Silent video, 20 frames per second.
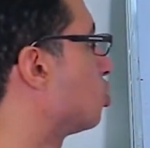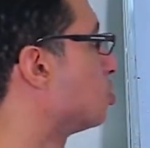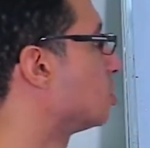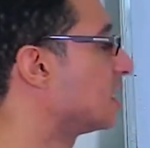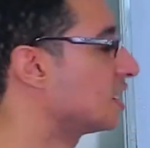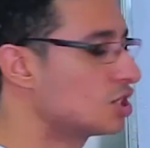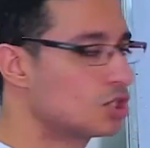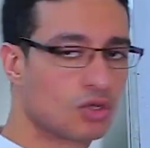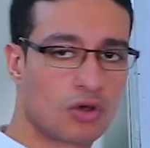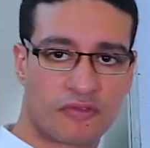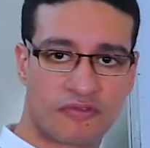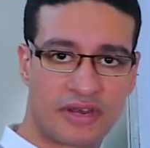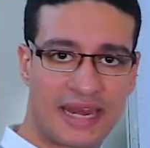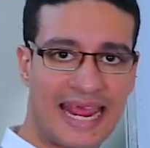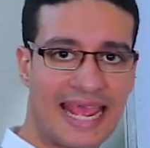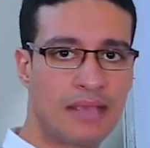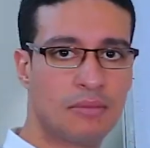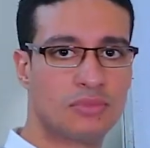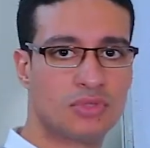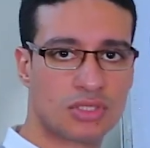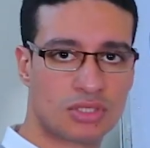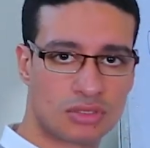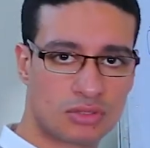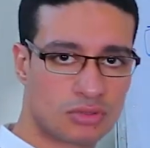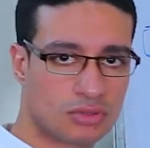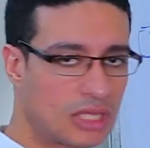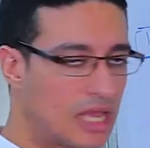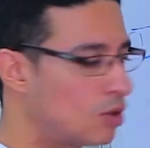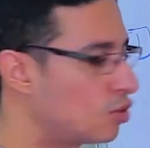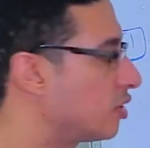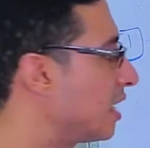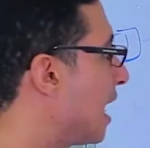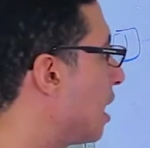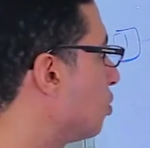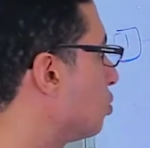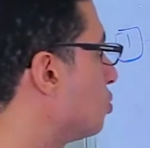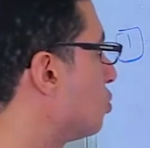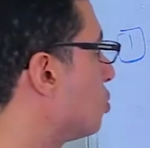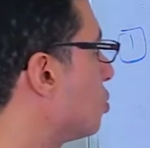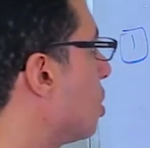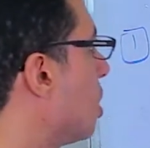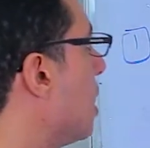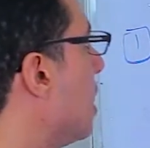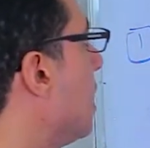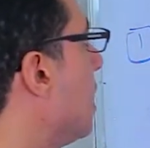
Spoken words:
consists of names or nouns,